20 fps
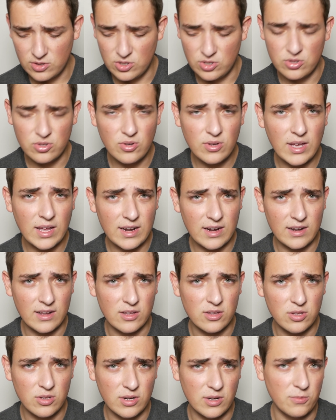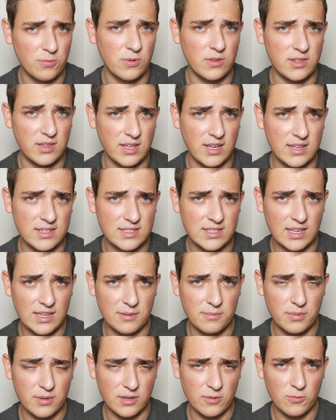You do get it included with the
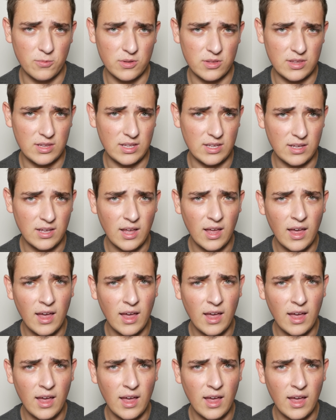S8, but with the